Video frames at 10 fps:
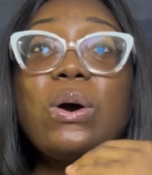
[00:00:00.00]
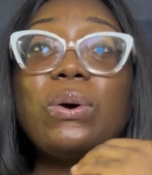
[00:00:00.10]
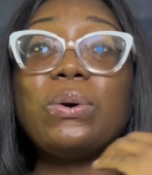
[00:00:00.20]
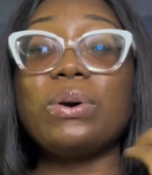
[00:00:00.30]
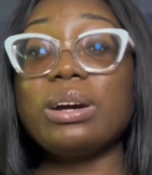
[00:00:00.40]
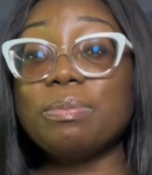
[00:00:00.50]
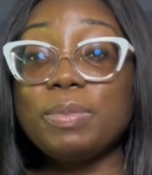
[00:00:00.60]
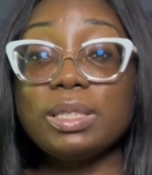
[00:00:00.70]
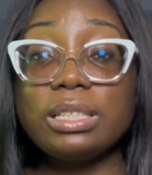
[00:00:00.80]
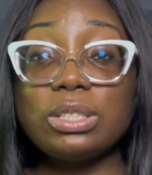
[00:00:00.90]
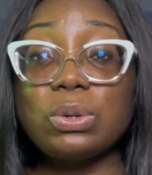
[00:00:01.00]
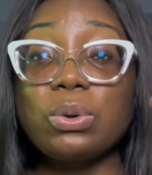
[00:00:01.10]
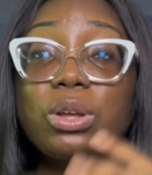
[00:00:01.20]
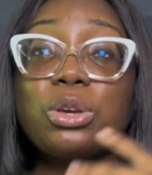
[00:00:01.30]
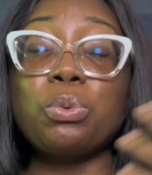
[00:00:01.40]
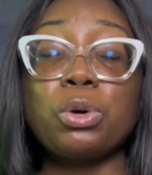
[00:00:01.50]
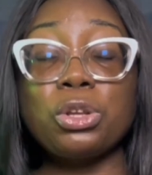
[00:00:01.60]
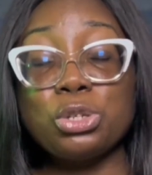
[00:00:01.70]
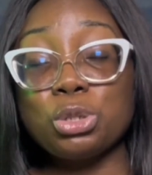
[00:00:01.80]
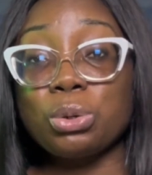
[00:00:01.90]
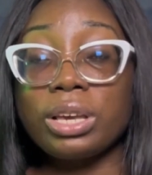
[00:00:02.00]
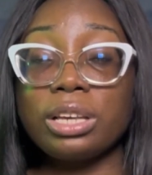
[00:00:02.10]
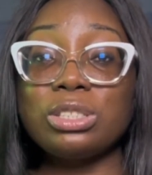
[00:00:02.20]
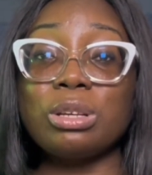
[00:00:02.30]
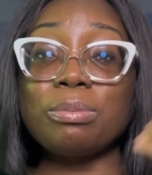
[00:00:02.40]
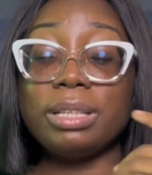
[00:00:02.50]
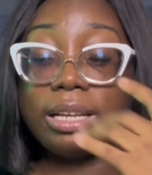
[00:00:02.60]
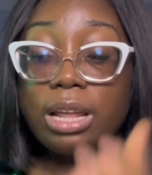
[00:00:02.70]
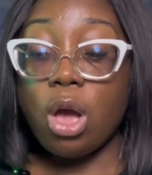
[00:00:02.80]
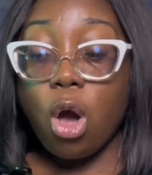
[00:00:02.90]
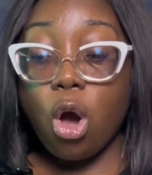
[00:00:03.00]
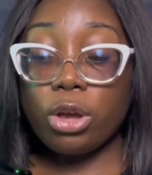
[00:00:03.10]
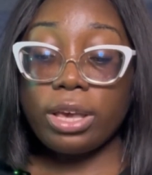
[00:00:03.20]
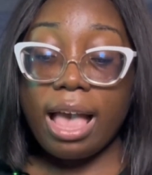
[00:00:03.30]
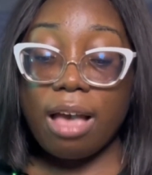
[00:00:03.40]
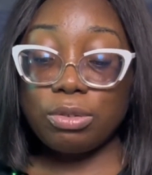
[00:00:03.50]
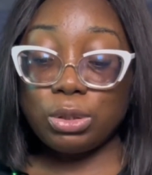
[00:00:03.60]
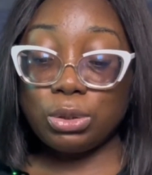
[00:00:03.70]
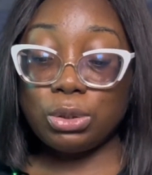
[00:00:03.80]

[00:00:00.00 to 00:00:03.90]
or a business owner, you want to showcase something. All you have to